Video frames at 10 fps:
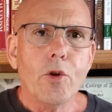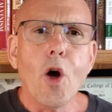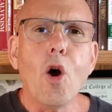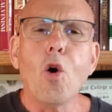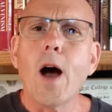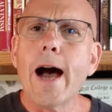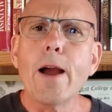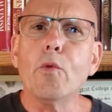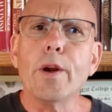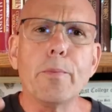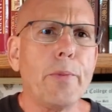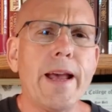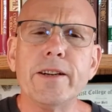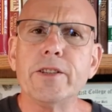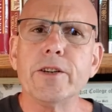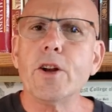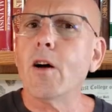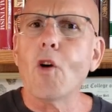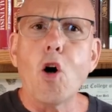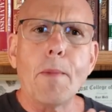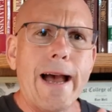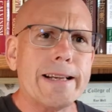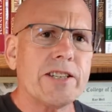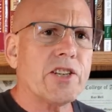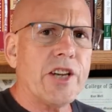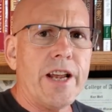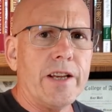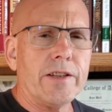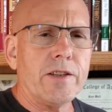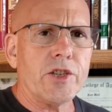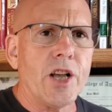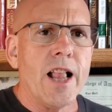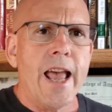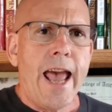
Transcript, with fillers: No, I repented of all my sins